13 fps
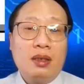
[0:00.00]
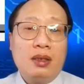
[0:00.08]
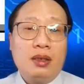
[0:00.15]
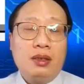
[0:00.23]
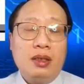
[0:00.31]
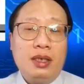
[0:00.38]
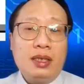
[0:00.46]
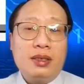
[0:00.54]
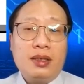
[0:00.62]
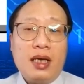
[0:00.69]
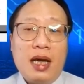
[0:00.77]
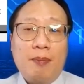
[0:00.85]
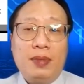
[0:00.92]
The next
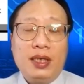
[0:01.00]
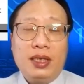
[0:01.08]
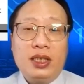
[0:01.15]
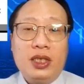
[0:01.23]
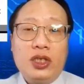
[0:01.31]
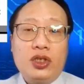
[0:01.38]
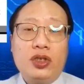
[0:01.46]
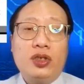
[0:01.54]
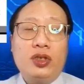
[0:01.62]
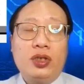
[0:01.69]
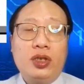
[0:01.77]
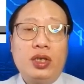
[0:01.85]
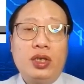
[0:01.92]

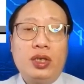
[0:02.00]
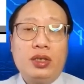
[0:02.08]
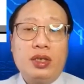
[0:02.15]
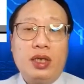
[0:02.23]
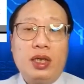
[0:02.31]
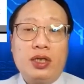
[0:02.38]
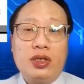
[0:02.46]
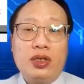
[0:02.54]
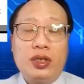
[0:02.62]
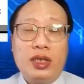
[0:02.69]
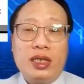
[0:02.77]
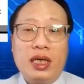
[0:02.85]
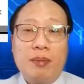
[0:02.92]
application is
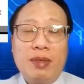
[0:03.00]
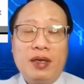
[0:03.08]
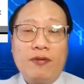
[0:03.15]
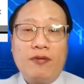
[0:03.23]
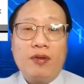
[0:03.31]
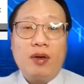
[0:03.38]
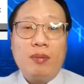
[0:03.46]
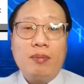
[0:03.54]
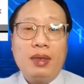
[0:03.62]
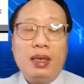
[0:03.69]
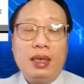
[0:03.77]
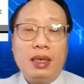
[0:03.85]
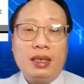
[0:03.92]
actually coming from
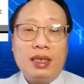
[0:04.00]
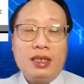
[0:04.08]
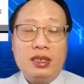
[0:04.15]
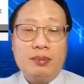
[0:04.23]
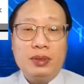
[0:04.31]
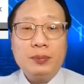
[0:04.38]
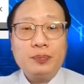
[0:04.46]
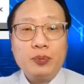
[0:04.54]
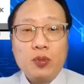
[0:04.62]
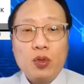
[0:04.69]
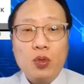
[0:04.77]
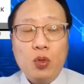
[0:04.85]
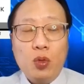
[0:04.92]
a customer
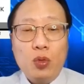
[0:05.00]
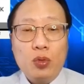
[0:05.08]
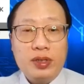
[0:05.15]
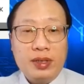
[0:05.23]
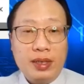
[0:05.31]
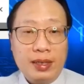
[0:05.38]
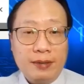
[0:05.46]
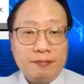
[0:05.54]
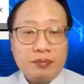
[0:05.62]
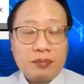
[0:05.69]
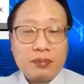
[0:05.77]
who owns a